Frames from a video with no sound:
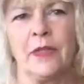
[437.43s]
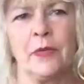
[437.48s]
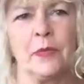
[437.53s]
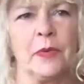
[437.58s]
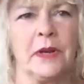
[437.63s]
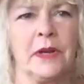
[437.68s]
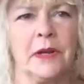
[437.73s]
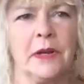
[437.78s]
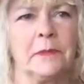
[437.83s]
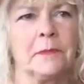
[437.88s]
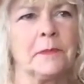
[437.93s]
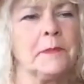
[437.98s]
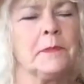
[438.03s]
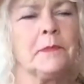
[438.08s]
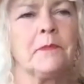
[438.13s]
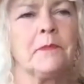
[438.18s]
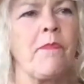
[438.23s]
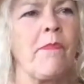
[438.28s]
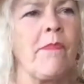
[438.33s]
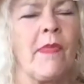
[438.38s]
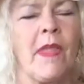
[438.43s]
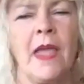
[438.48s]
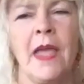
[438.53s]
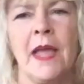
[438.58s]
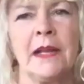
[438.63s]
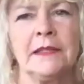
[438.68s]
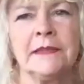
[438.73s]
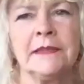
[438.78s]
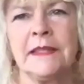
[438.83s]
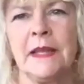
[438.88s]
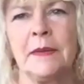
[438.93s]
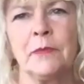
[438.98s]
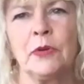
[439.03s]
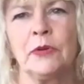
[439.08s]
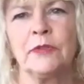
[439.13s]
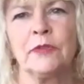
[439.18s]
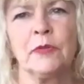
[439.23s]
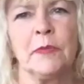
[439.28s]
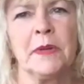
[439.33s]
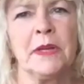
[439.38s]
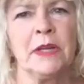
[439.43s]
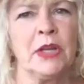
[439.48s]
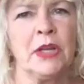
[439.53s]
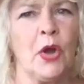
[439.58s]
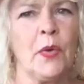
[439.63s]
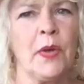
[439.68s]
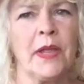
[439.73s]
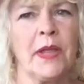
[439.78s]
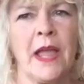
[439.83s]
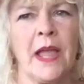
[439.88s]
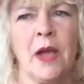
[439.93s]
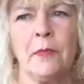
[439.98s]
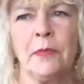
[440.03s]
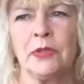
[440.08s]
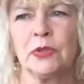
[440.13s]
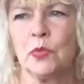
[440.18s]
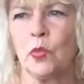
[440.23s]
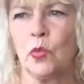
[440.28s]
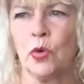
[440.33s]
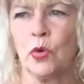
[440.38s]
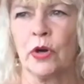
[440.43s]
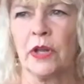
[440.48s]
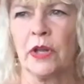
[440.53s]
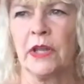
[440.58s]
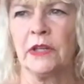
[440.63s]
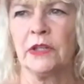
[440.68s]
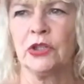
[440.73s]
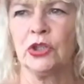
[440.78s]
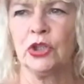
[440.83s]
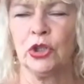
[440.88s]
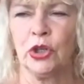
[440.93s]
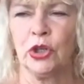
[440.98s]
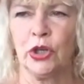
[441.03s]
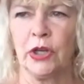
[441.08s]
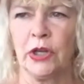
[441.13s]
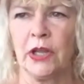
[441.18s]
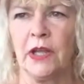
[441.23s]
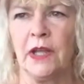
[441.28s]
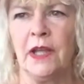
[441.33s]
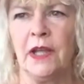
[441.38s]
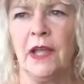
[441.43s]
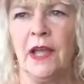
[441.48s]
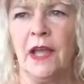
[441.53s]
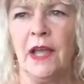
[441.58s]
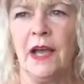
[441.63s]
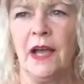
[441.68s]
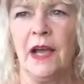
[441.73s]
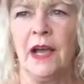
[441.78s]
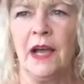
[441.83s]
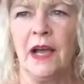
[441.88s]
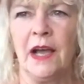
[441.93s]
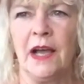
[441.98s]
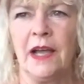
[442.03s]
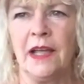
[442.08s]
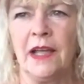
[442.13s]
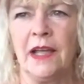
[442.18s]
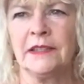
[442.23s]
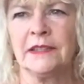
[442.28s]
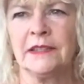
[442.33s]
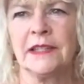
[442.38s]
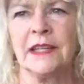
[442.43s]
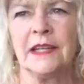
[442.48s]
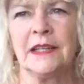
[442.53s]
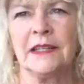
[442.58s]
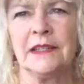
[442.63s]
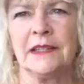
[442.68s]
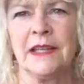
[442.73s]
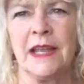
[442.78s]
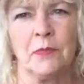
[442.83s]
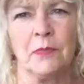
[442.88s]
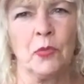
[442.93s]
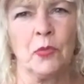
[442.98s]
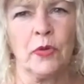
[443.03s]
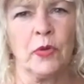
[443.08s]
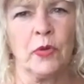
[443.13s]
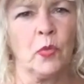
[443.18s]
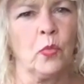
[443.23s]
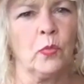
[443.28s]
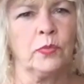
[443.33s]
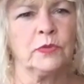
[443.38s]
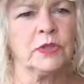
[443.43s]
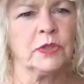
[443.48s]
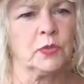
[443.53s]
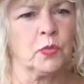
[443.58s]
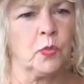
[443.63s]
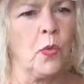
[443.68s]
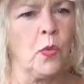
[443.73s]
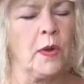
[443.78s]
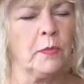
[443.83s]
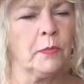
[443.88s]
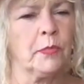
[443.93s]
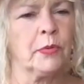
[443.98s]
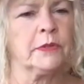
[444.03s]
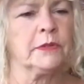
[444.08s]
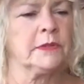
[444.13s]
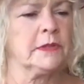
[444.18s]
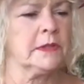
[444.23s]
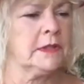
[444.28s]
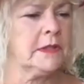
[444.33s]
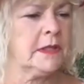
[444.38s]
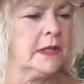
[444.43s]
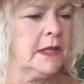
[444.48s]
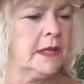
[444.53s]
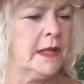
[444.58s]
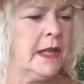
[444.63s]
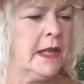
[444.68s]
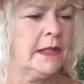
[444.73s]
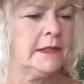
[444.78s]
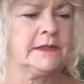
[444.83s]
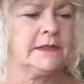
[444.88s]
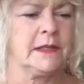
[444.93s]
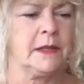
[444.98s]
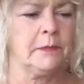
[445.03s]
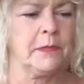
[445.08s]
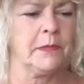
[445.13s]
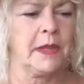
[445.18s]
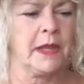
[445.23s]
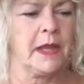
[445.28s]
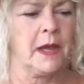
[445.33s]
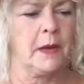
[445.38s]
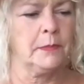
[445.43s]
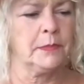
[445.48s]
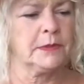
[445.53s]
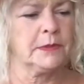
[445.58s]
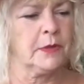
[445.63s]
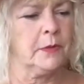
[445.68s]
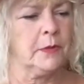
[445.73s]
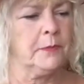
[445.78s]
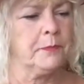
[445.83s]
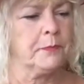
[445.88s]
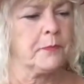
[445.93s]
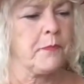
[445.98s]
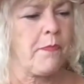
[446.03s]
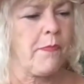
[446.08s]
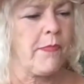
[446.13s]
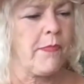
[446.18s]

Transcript: another one." And same goes for me, knowing how much work it took. It's going to take more than just one person to head something up. So